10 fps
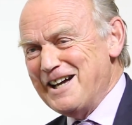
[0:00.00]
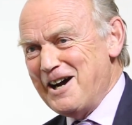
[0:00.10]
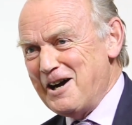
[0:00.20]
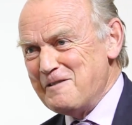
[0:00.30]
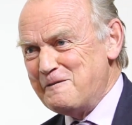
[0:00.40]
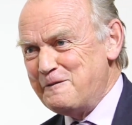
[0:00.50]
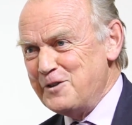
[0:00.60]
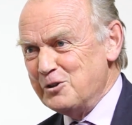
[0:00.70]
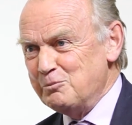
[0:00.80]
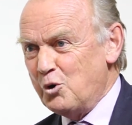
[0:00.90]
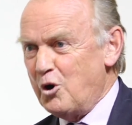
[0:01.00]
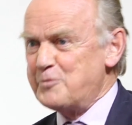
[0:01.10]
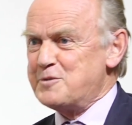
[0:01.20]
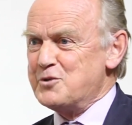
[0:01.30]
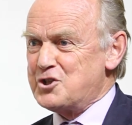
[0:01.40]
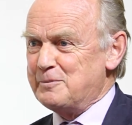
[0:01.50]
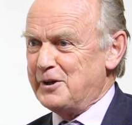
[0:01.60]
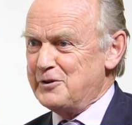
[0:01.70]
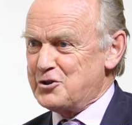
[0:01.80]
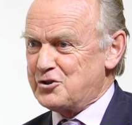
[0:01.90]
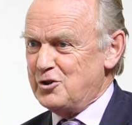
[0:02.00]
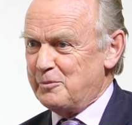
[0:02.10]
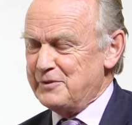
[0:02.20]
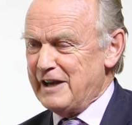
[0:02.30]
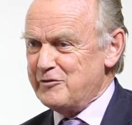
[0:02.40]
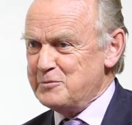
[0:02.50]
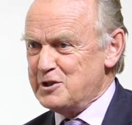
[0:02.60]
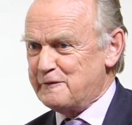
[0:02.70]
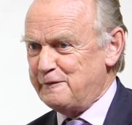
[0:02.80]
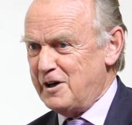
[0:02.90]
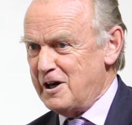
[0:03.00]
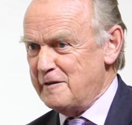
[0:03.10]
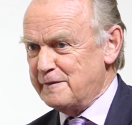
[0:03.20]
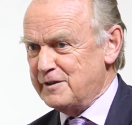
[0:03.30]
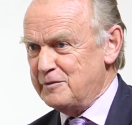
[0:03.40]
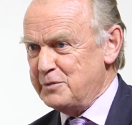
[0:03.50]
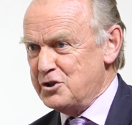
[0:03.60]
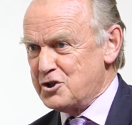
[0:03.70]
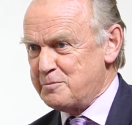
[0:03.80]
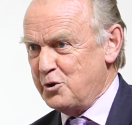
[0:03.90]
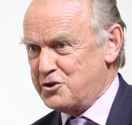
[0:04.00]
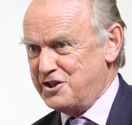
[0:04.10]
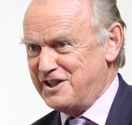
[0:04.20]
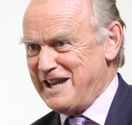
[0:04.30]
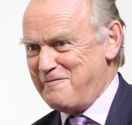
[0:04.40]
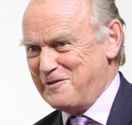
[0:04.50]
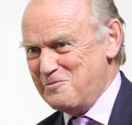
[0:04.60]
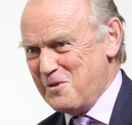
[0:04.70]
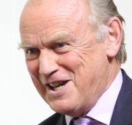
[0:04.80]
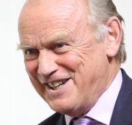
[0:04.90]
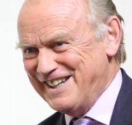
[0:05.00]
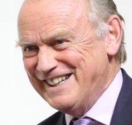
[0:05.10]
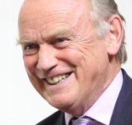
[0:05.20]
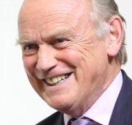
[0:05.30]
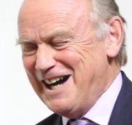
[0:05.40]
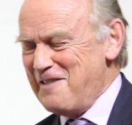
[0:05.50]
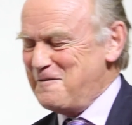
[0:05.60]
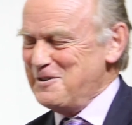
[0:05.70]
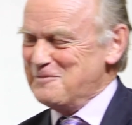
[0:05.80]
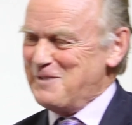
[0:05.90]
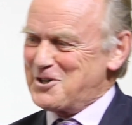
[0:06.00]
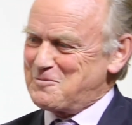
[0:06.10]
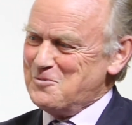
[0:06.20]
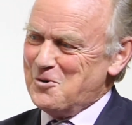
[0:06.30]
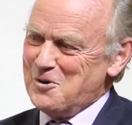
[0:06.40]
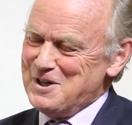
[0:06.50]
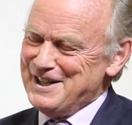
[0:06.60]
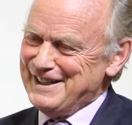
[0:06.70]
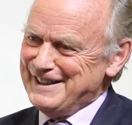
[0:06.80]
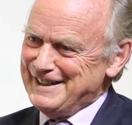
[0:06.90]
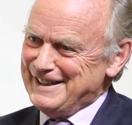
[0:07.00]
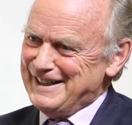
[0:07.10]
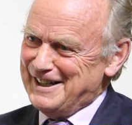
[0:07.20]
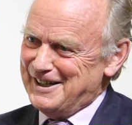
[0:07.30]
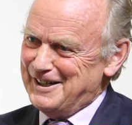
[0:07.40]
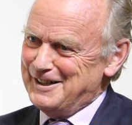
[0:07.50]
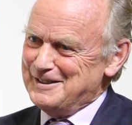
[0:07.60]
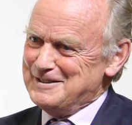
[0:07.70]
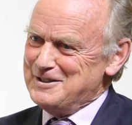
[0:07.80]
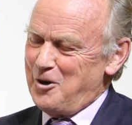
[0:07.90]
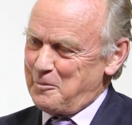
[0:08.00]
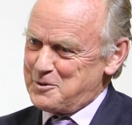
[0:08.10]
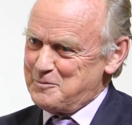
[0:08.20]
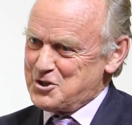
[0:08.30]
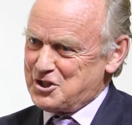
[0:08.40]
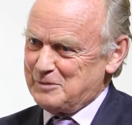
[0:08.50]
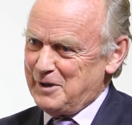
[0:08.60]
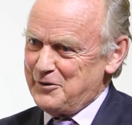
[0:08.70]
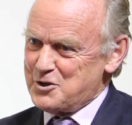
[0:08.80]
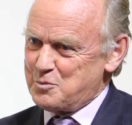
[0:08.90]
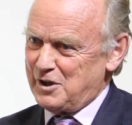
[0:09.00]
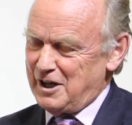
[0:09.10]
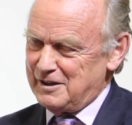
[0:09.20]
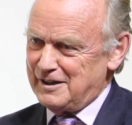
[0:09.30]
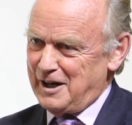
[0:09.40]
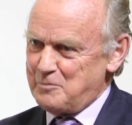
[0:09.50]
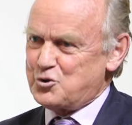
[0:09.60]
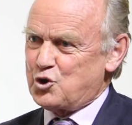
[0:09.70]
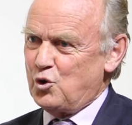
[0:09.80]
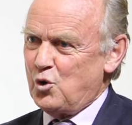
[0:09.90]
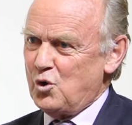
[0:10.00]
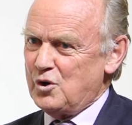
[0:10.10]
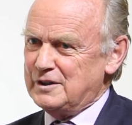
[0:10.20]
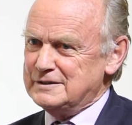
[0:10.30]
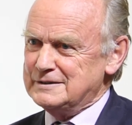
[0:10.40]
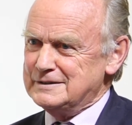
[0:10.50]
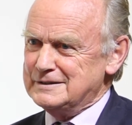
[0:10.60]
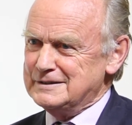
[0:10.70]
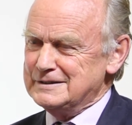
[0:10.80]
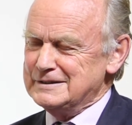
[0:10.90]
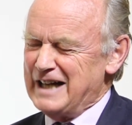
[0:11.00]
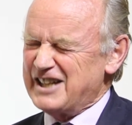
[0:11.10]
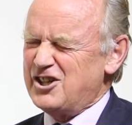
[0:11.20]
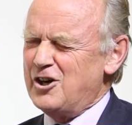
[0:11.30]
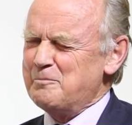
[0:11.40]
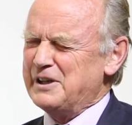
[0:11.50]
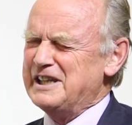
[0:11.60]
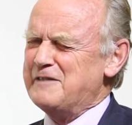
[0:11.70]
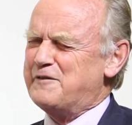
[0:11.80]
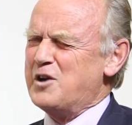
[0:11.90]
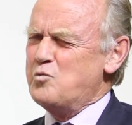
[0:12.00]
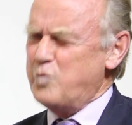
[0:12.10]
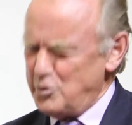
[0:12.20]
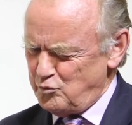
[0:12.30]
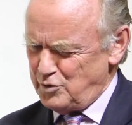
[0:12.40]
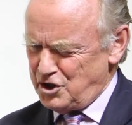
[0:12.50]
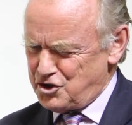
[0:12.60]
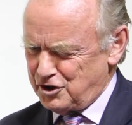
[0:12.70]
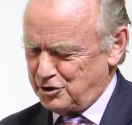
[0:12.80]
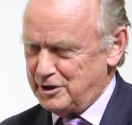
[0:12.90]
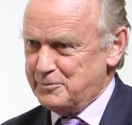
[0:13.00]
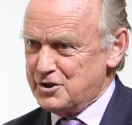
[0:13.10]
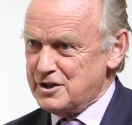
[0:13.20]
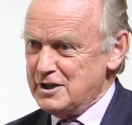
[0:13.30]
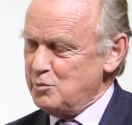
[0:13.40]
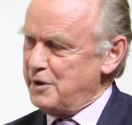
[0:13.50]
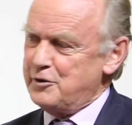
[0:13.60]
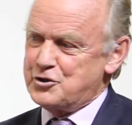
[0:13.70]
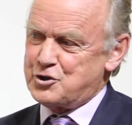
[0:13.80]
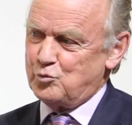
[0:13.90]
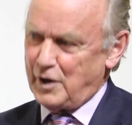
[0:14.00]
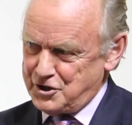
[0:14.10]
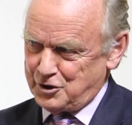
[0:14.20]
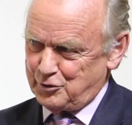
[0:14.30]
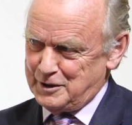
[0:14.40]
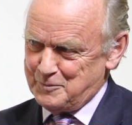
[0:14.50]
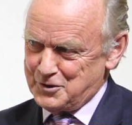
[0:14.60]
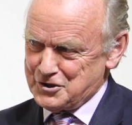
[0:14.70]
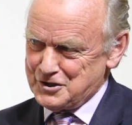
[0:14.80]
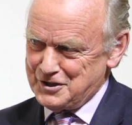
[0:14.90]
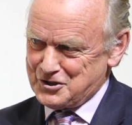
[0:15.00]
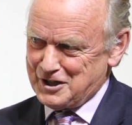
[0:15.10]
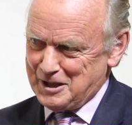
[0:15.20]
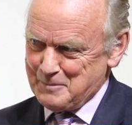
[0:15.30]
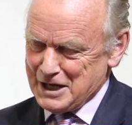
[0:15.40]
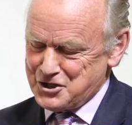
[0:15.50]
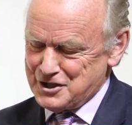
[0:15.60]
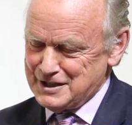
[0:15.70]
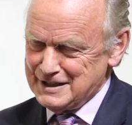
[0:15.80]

I feel more optimistic about this COP, and having been to five and been disappointed at everyone, I feel much more optimistic about this one. I can't believe they won't reach an agreement. Whether it's the right agreement is another matter.